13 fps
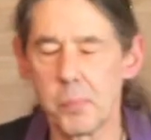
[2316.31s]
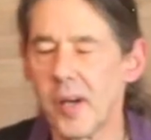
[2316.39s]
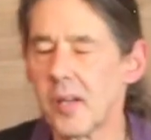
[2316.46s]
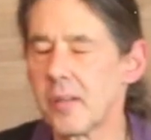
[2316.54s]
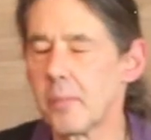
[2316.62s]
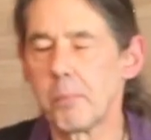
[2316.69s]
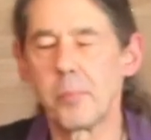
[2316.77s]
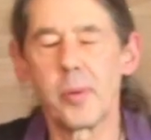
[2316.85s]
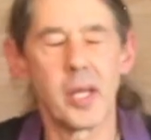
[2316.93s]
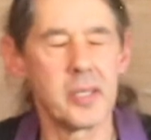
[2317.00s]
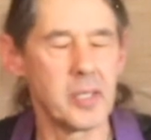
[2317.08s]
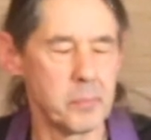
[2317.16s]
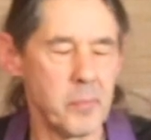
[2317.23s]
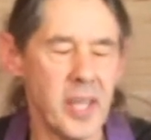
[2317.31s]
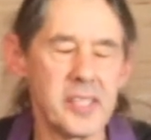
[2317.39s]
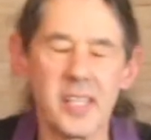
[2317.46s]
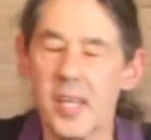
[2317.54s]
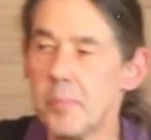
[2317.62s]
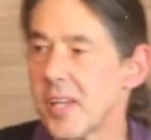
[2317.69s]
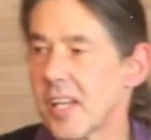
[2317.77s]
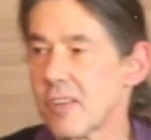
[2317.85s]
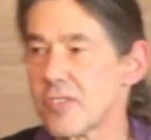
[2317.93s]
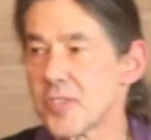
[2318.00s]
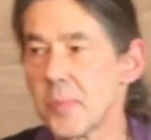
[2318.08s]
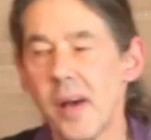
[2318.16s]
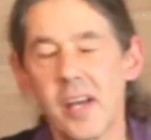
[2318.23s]
but maintain
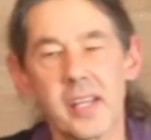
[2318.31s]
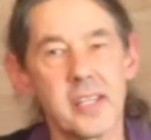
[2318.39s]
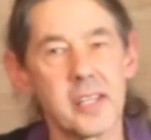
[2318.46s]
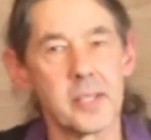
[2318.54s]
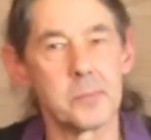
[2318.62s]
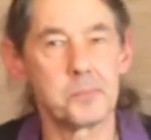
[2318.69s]
beginner's mind